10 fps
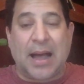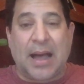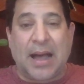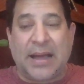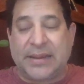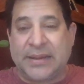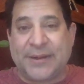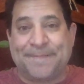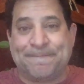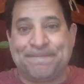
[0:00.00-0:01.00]

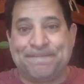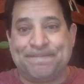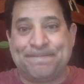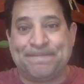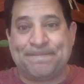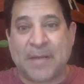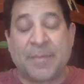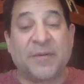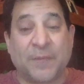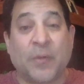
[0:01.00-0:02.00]
I've
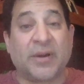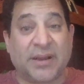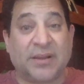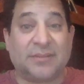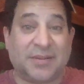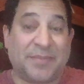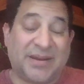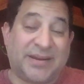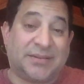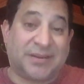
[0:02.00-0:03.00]
been forwarding the
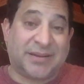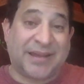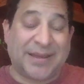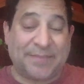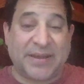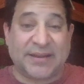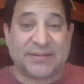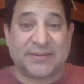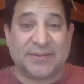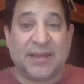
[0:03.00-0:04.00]
money to the
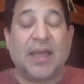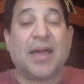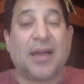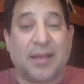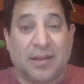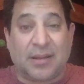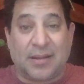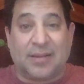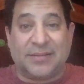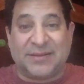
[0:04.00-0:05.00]
campaigns.
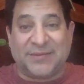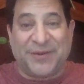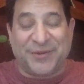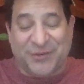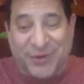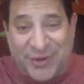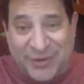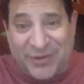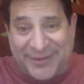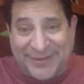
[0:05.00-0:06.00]
This video's gone on
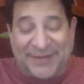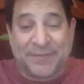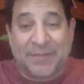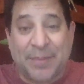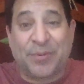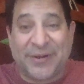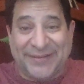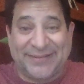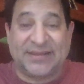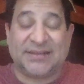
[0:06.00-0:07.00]
long enough. My point
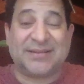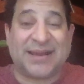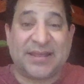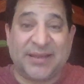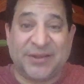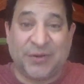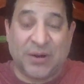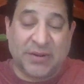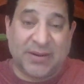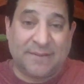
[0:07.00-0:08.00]
is this, and I think you
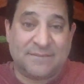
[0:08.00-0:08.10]
know it.